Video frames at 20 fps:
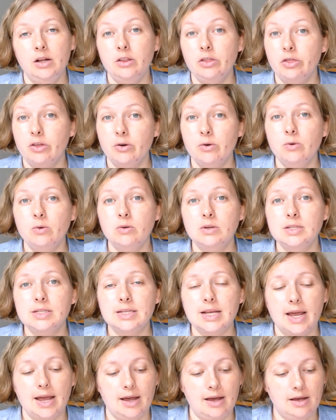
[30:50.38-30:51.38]
those.
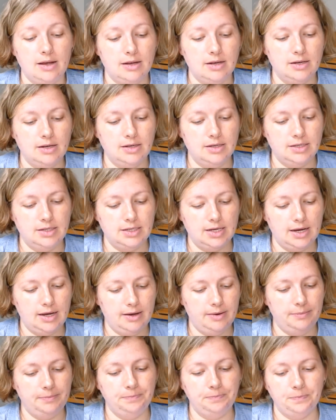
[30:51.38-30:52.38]
And
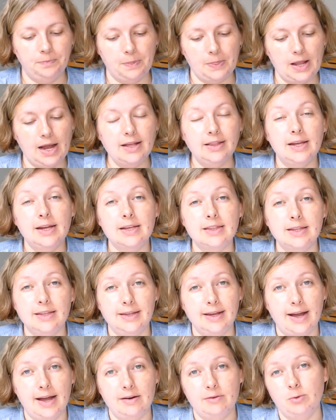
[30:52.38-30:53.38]
I like that
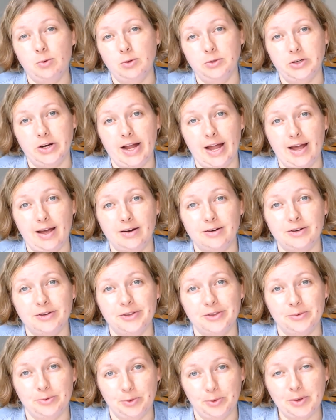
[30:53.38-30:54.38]
they kind of hold your hand
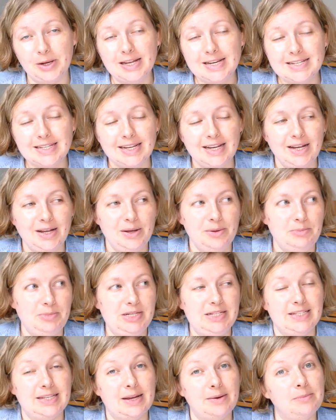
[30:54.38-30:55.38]
through it,
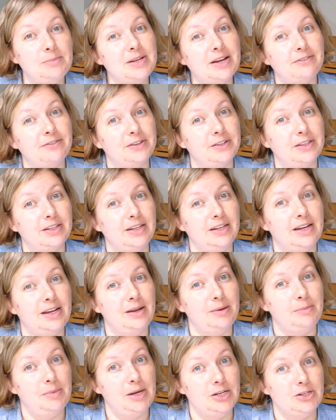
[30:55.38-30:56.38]
because I'm definitely
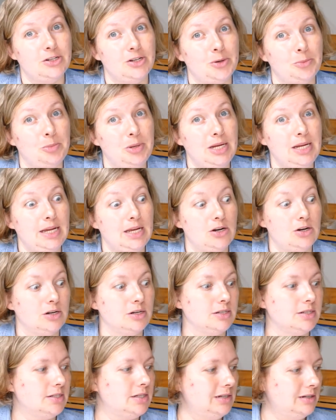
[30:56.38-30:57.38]
a major beginner
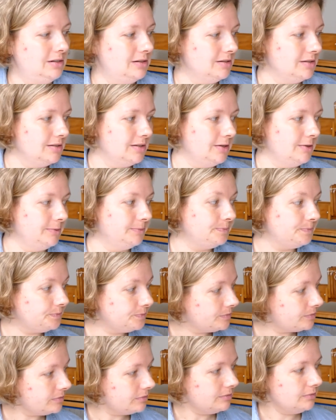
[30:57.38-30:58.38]
still. So
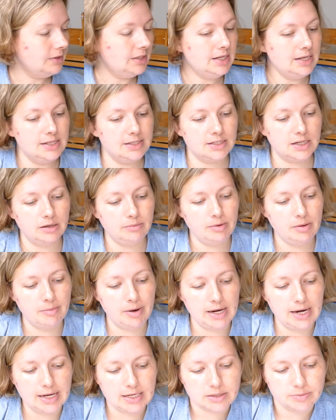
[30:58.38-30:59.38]
it's going to be
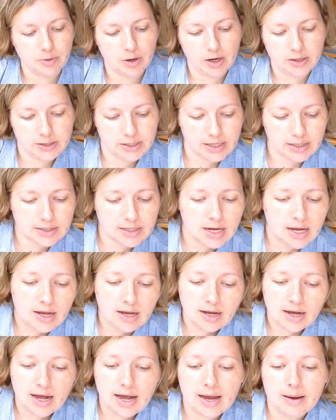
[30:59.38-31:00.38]
my next project.
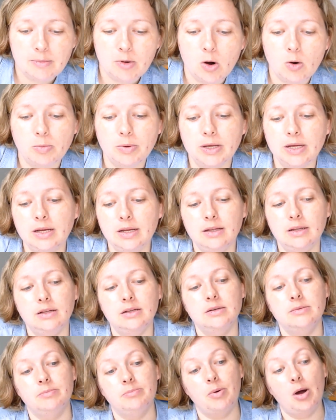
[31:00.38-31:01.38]
I'm
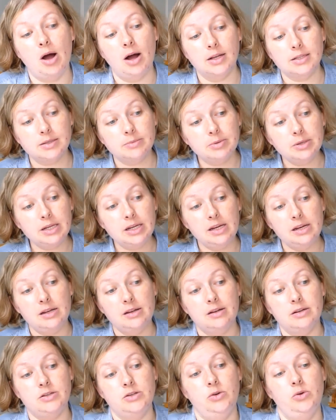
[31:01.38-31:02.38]
hoping possibly
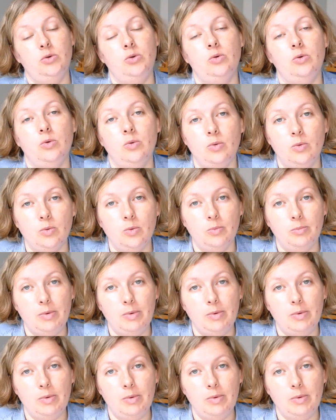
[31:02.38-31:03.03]
to